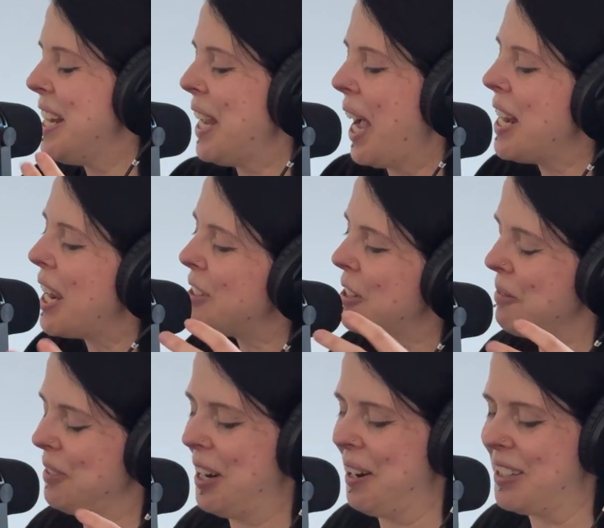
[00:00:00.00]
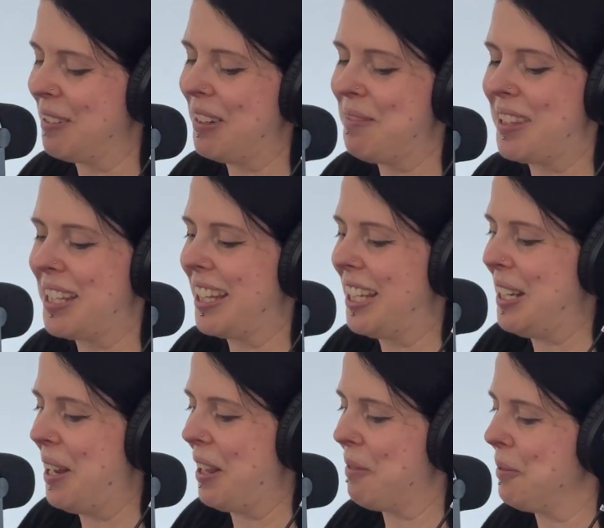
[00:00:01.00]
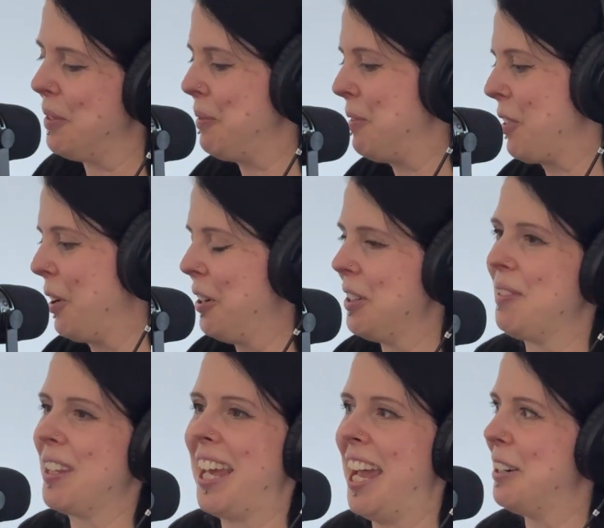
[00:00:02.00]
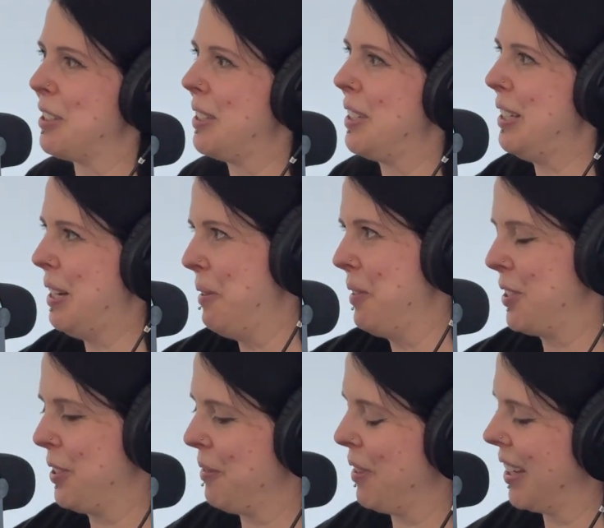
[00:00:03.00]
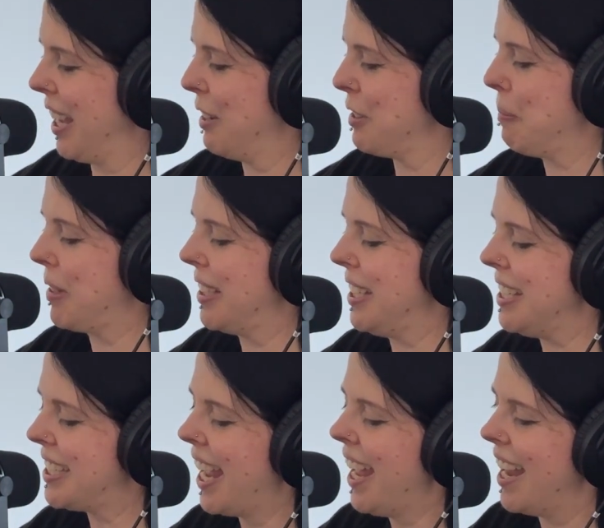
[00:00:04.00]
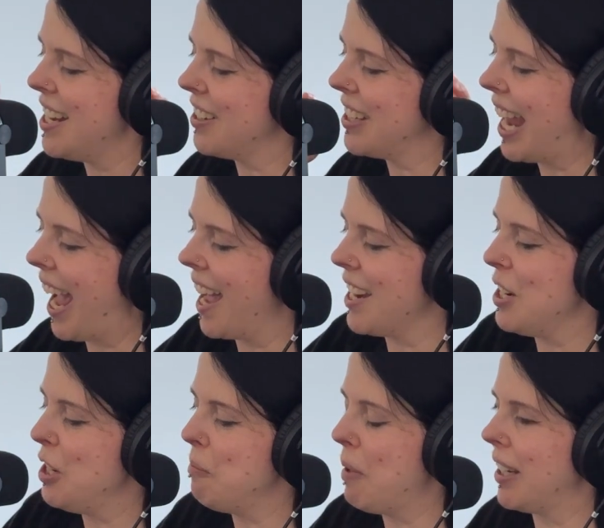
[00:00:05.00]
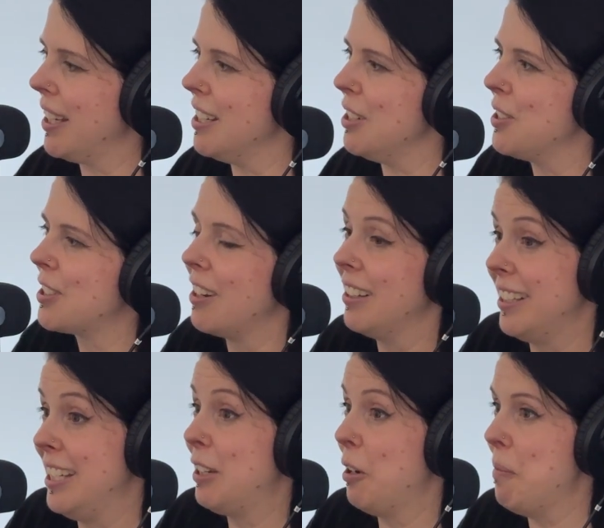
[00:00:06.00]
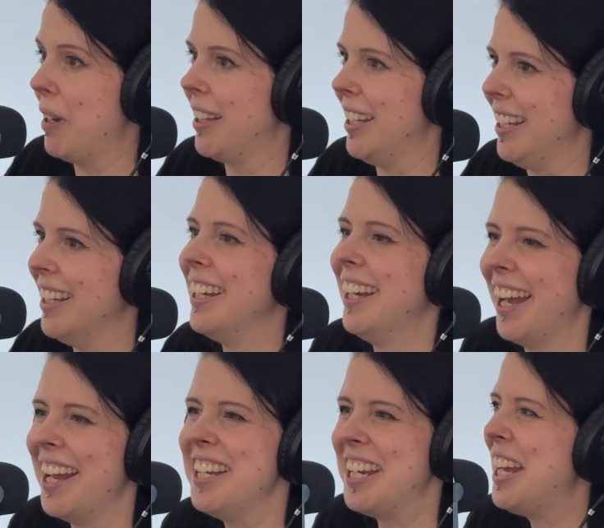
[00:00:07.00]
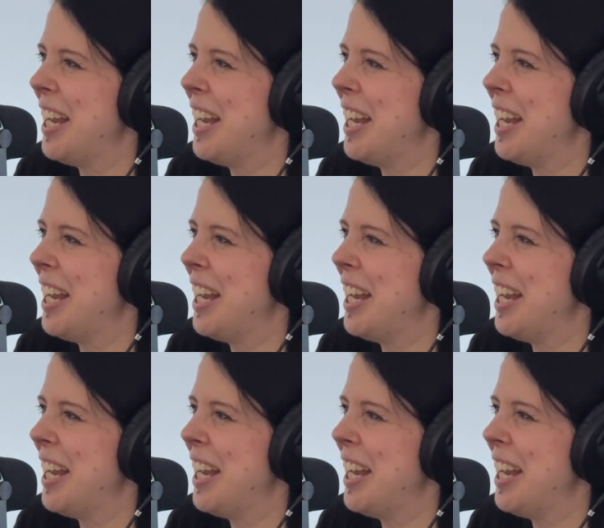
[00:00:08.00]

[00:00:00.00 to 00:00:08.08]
I sort of, I sometimes think, that we've got all of the chaos, the sort of the chaos monkeys, and you can add a new monkey, and you just call it eco monkey, and you